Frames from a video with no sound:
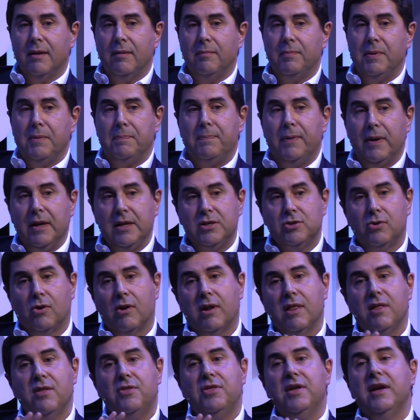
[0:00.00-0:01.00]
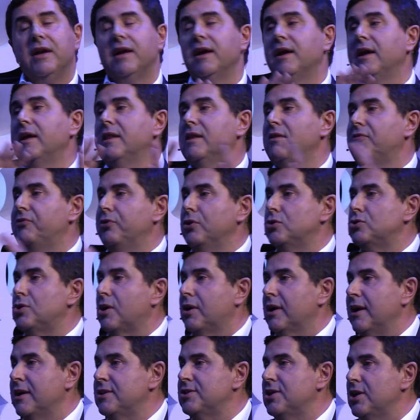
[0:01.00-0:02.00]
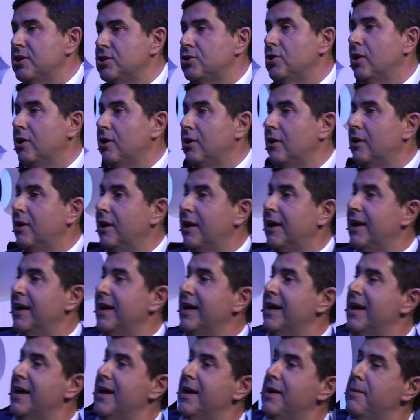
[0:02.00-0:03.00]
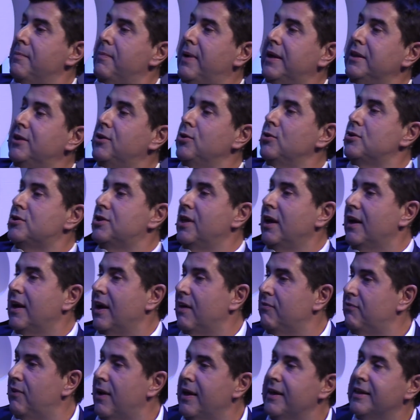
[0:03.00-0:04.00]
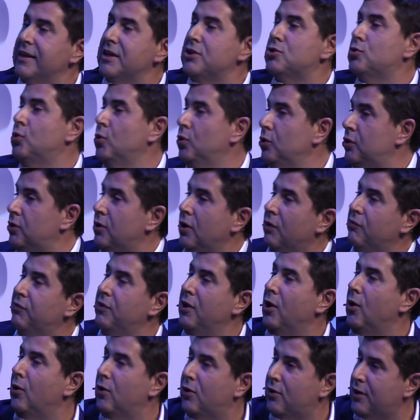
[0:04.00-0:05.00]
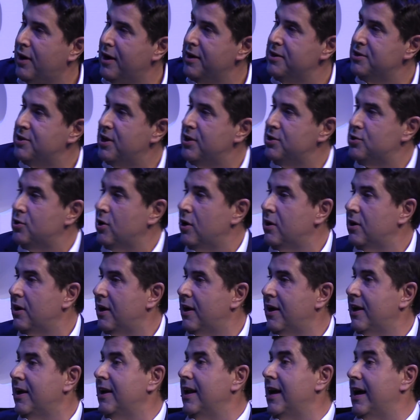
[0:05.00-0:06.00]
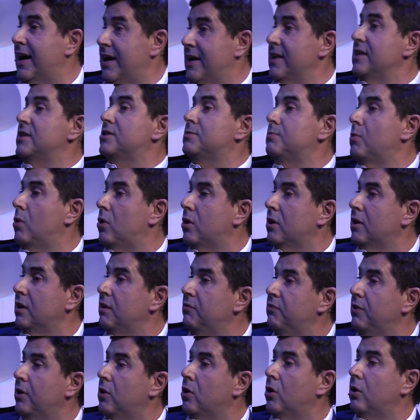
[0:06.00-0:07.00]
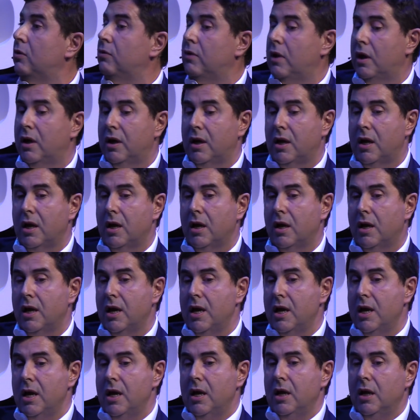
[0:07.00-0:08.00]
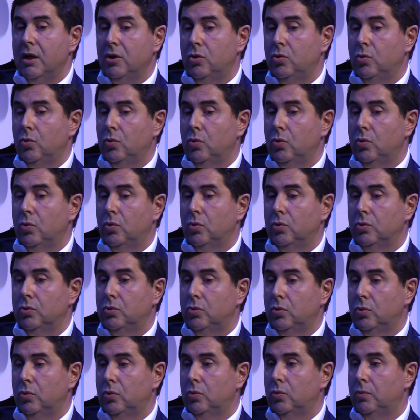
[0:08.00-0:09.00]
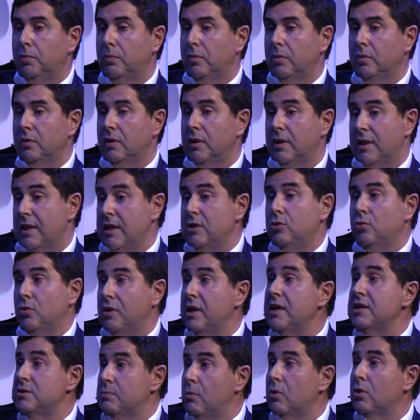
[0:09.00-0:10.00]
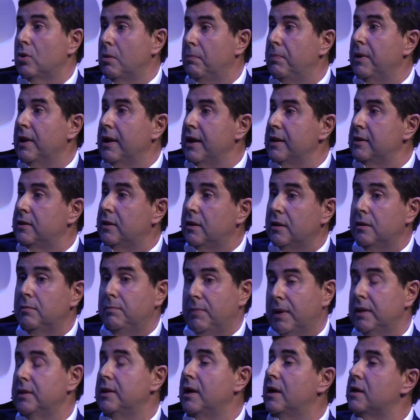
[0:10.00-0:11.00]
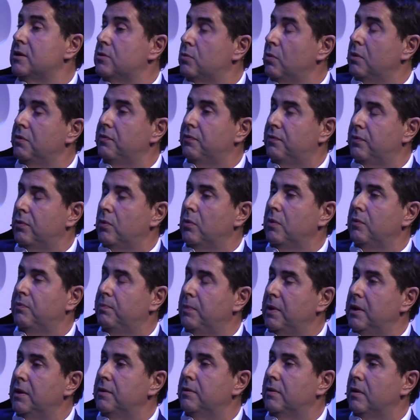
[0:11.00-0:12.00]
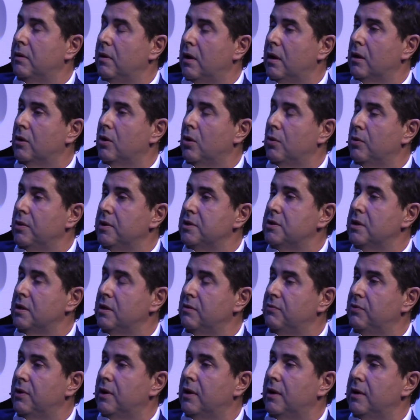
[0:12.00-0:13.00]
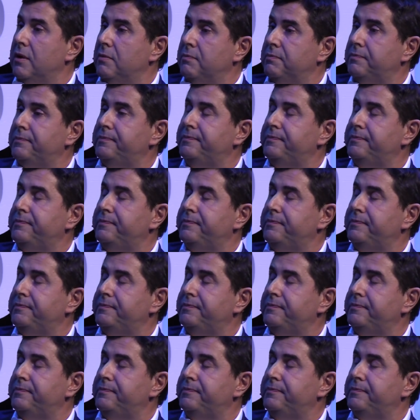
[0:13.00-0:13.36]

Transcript: people is already thinking in the future organization, but you still have like the suit of the old organization, and it's more difficult the day-to-day is more complicated, but yes, we've been growing significantly.